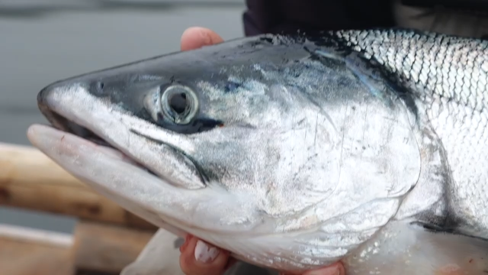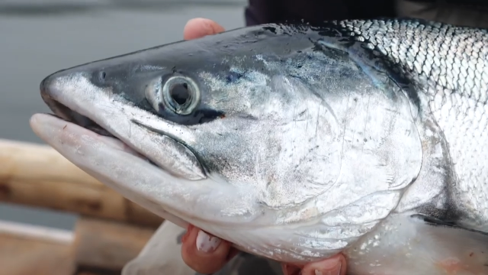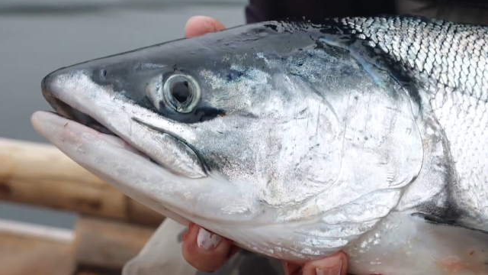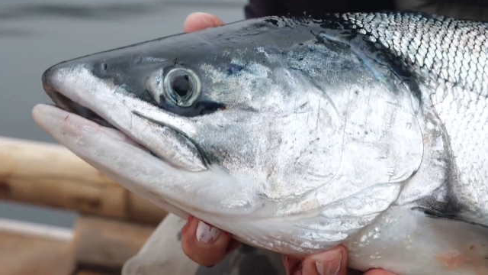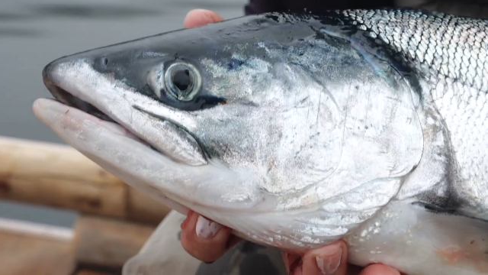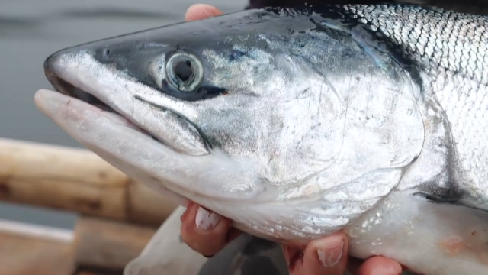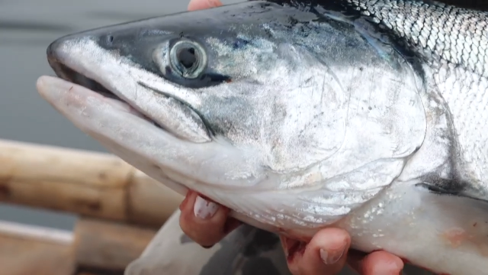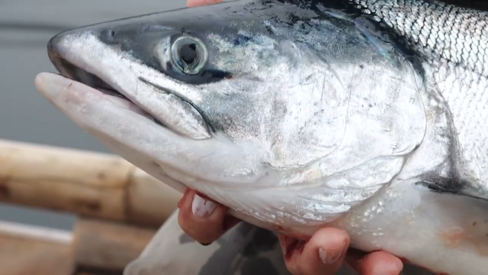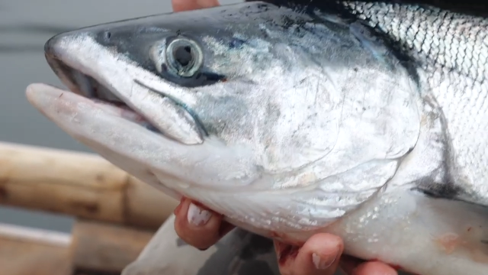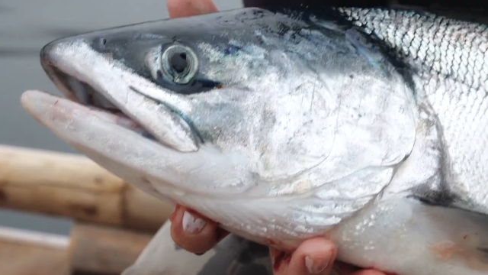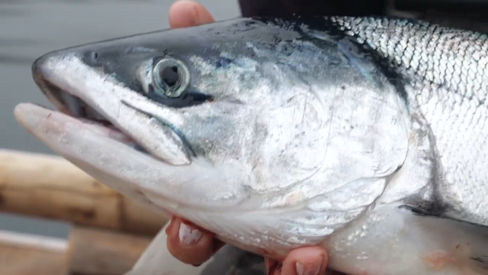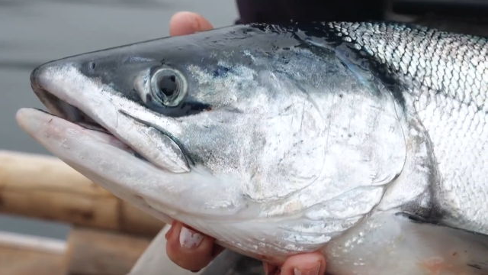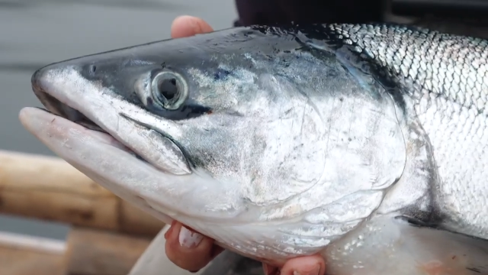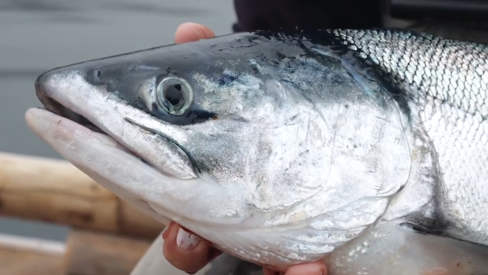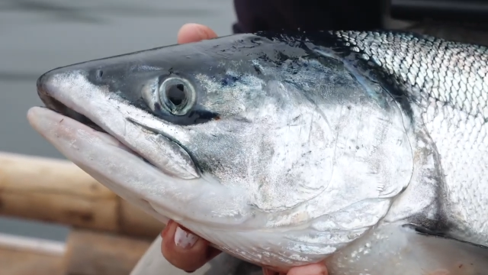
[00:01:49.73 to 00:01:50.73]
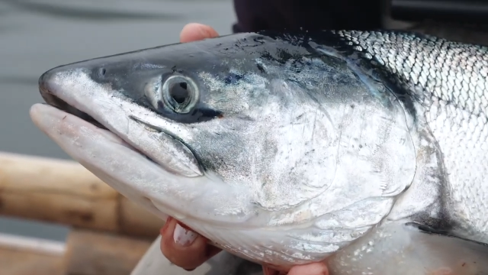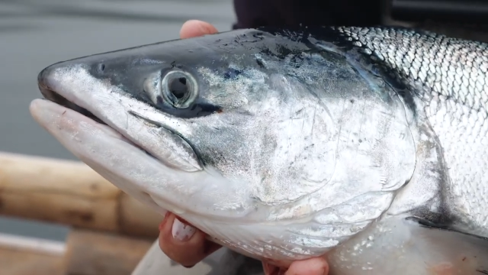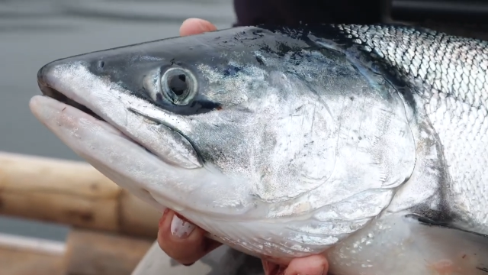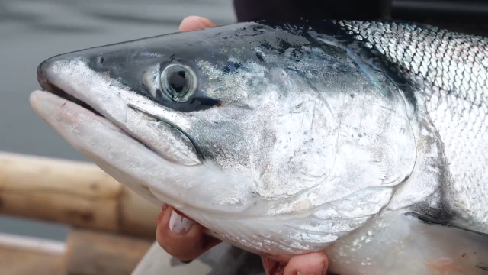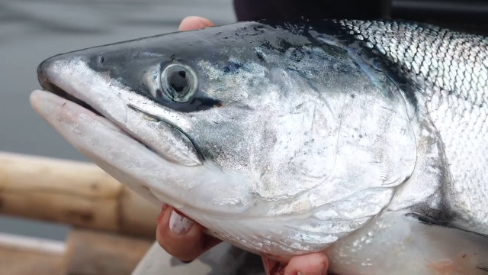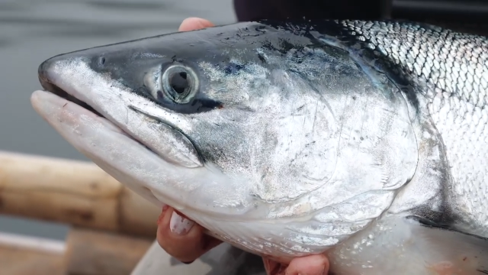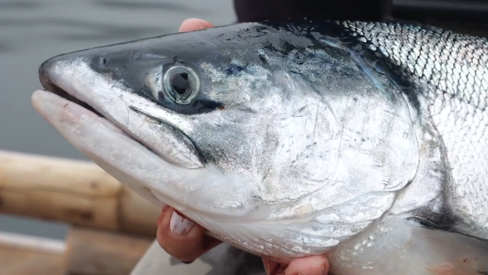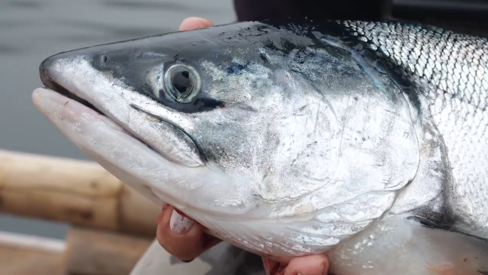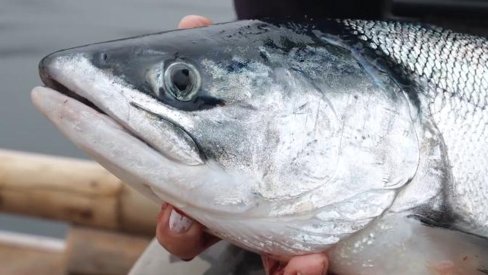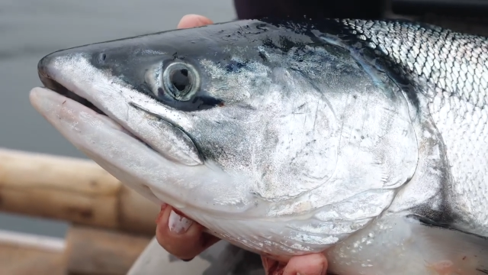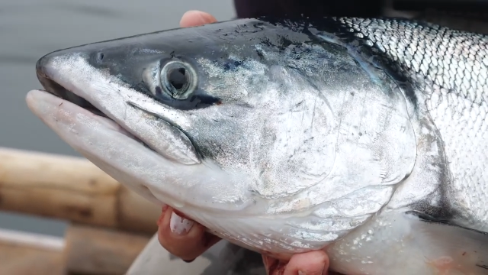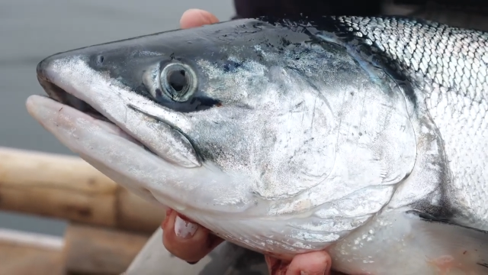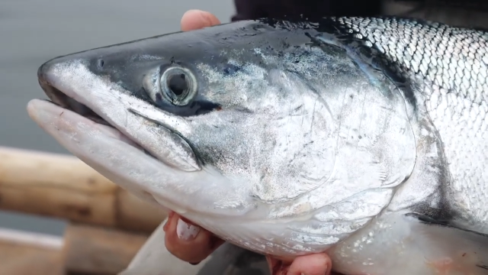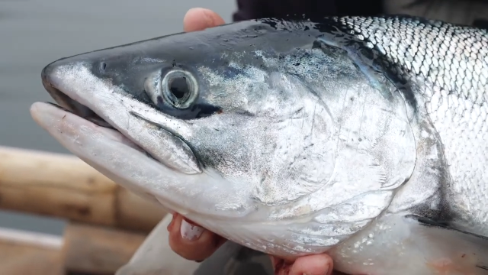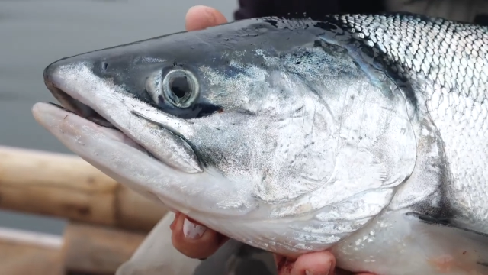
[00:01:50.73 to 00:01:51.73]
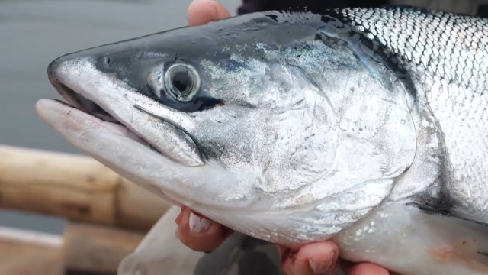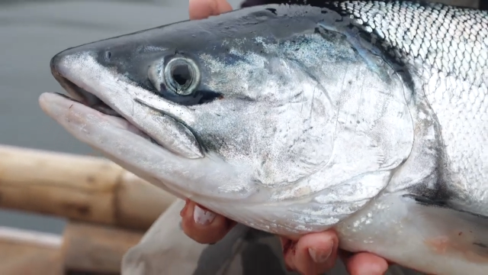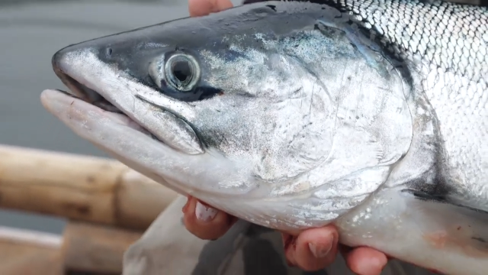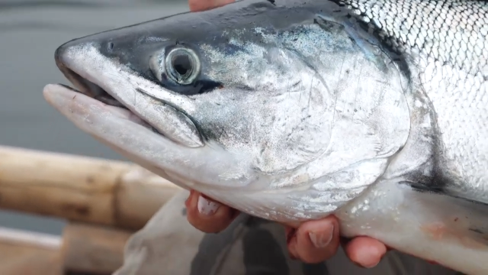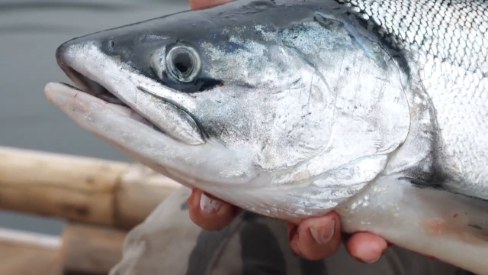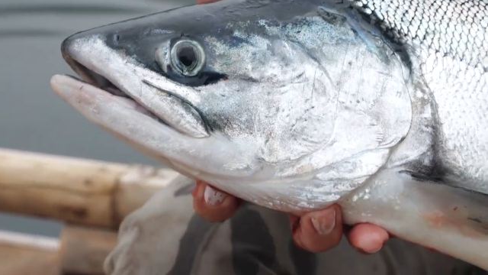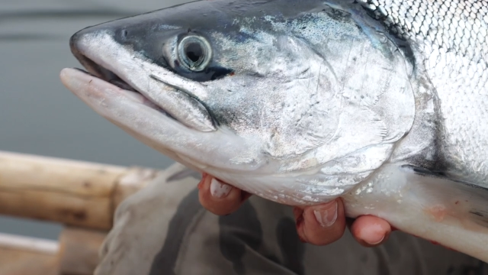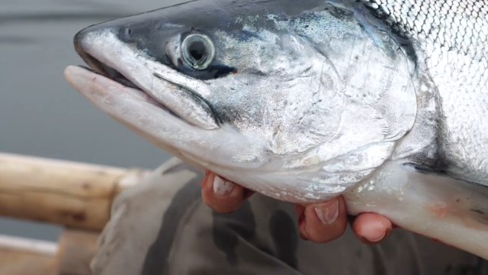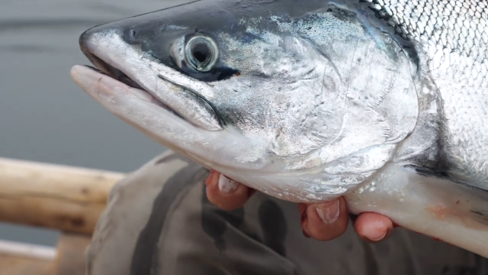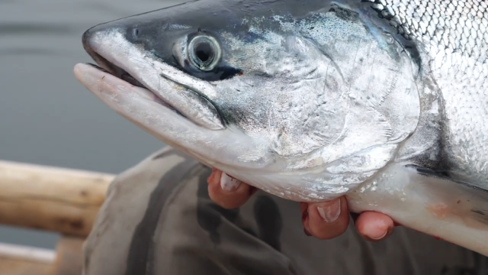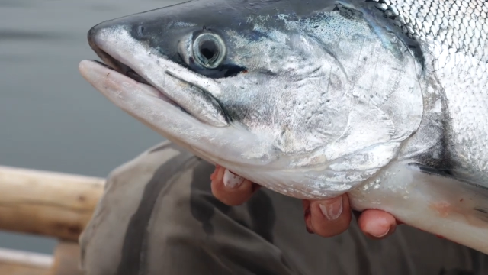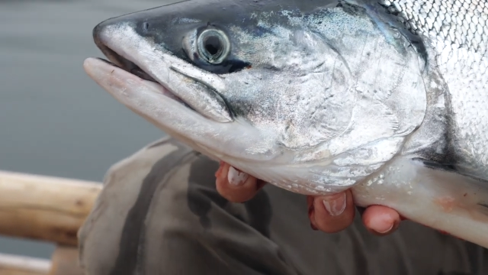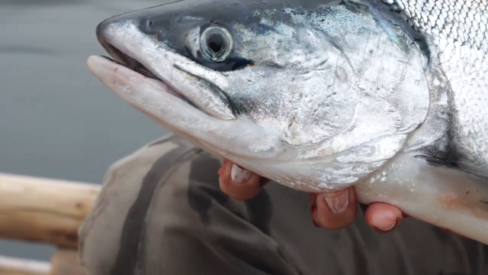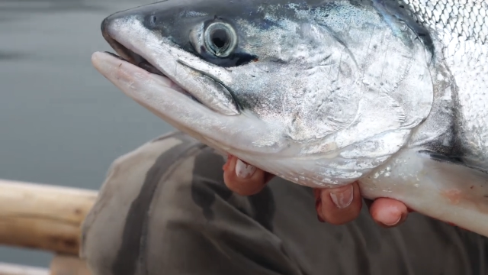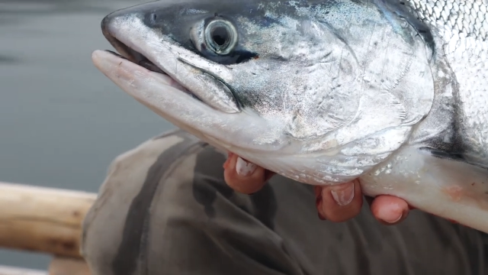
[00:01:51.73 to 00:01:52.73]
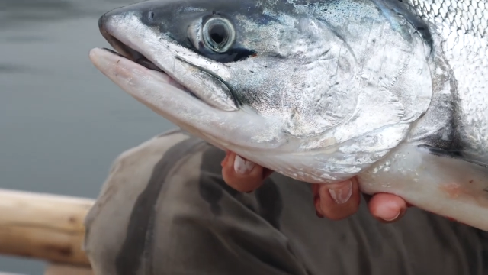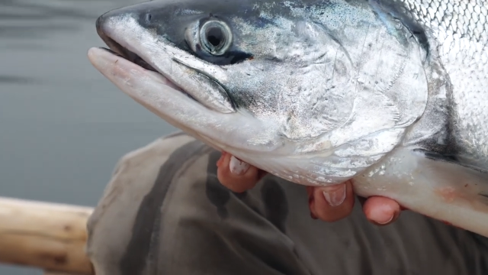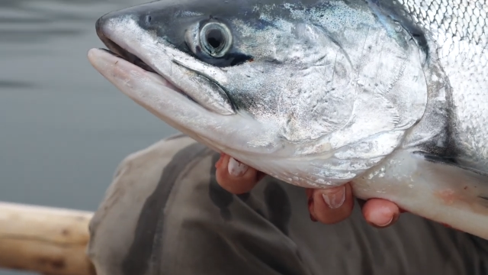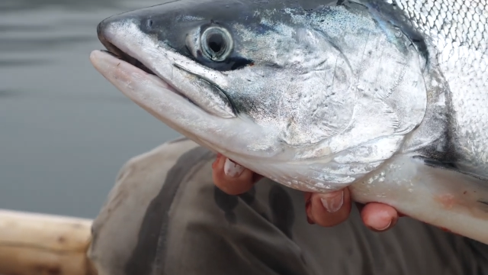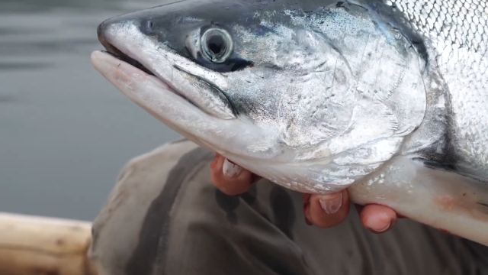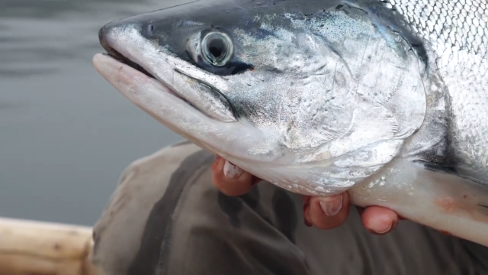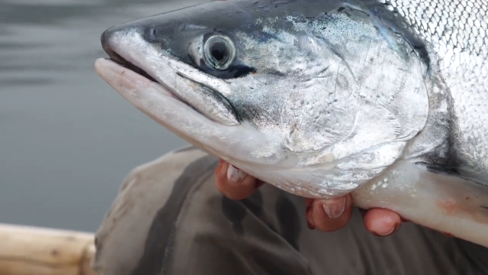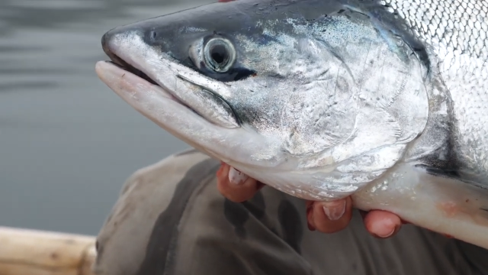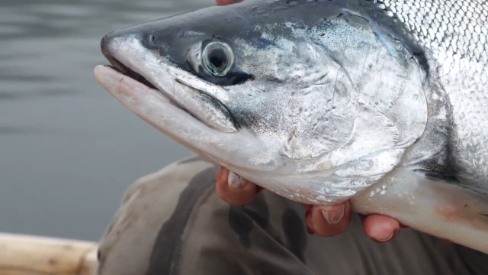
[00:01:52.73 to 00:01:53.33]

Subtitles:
Nobody's mouth can be seen.